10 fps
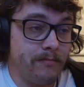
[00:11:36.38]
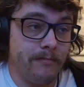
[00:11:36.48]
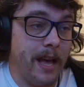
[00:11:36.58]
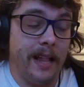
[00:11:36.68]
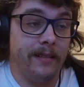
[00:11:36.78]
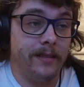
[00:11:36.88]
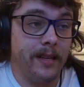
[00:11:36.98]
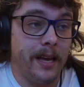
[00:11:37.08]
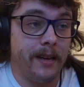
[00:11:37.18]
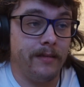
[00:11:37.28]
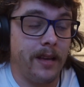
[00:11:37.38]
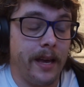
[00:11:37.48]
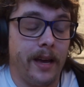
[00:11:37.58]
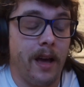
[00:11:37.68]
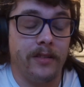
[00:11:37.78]
Well,
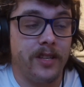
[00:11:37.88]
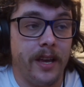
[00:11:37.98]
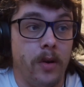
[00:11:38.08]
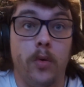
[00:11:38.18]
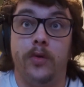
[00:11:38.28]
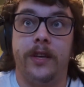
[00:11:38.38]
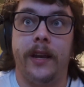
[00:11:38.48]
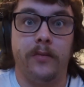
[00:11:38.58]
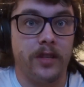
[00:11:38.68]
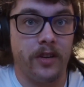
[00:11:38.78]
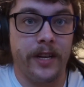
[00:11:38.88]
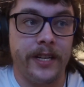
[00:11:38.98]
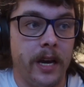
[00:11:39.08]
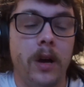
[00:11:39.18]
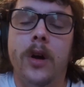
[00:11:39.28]
I can't say who said it was a good
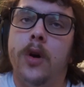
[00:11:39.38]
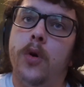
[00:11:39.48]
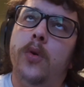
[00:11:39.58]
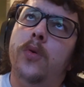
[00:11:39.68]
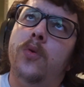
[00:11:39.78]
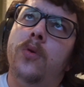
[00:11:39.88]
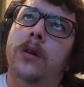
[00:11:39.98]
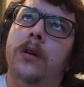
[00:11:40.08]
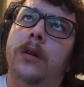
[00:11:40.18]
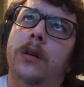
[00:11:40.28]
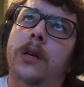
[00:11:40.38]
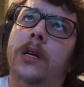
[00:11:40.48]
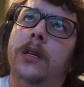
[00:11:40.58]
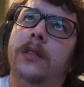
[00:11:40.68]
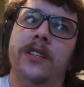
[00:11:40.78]
idea. Who
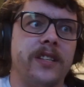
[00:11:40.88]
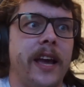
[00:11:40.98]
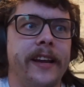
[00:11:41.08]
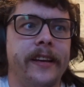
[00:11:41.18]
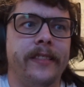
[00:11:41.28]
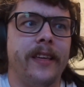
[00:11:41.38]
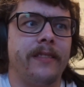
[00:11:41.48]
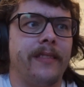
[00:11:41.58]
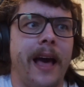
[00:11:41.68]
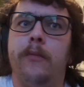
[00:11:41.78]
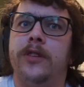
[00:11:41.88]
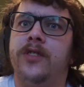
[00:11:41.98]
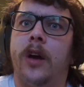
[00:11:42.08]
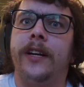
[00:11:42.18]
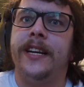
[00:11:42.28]
decided that that was
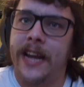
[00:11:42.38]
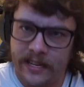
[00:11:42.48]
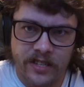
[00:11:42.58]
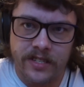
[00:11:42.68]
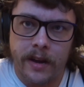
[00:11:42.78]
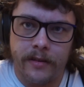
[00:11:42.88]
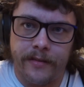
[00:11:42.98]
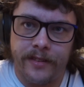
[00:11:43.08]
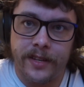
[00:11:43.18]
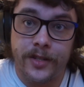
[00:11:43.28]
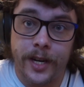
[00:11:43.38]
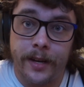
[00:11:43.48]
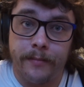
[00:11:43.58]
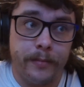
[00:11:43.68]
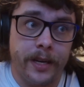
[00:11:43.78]
not a necessary feature?
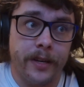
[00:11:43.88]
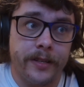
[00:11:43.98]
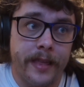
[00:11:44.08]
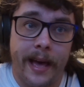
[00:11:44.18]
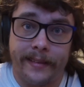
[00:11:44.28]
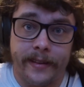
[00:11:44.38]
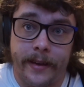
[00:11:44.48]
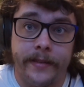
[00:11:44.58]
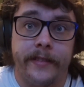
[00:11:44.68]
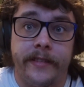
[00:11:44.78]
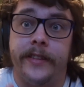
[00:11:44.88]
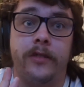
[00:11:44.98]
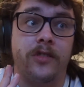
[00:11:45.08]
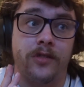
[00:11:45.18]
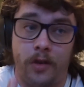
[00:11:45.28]
Because that is a
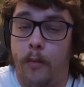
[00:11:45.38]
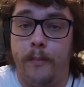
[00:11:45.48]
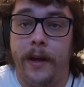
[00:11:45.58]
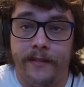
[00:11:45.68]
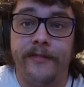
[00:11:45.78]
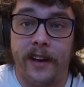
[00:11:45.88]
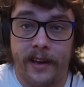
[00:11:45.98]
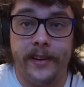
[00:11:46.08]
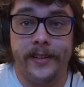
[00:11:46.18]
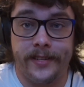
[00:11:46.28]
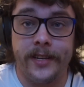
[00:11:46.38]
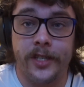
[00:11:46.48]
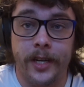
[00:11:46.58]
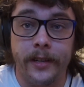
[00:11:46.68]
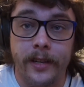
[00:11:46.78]
stupid fucking
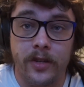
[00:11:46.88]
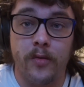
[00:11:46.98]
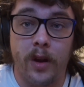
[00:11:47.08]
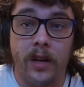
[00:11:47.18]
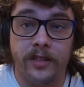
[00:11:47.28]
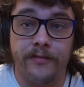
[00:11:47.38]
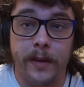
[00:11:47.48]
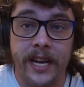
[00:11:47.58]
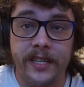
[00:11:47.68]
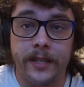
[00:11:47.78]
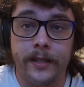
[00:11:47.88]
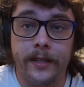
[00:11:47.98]
decision that you lot have made.